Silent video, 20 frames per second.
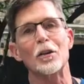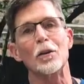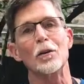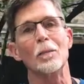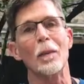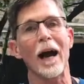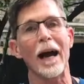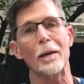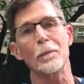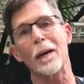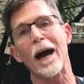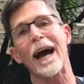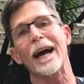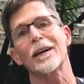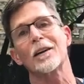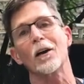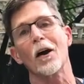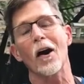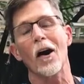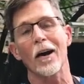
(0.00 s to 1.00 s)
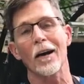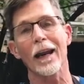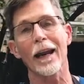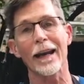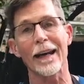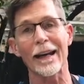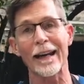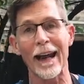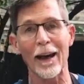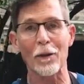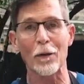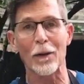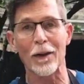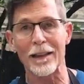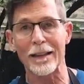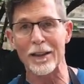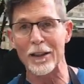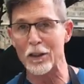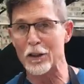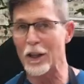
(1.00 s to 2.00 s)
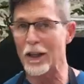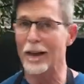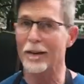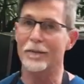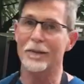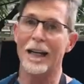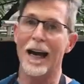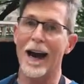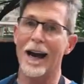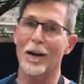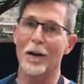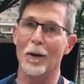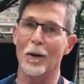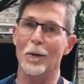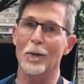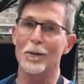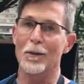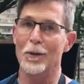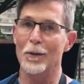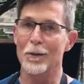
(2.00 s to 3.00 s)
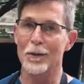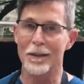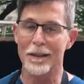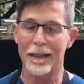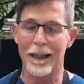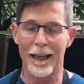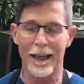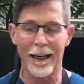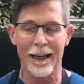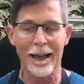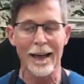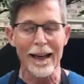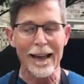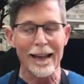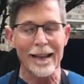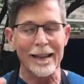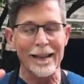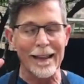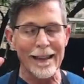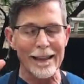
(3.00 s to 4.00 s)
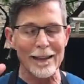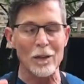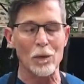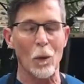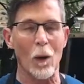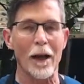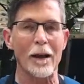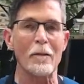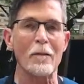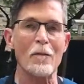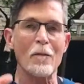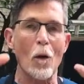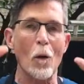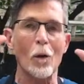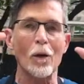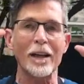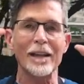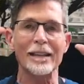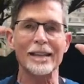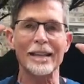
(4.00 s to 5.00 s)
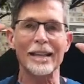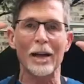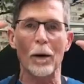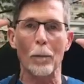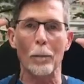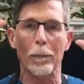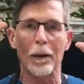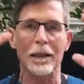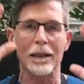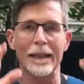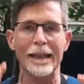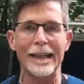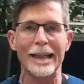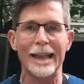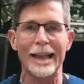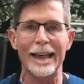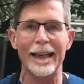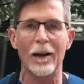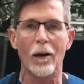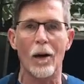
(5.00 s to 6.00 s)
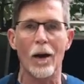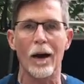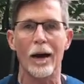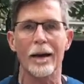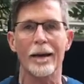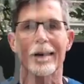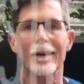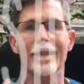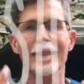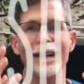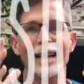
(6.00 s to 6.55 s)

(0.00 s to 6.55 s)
to my backyard in another edition of Taco Tuesday. This one focused completely on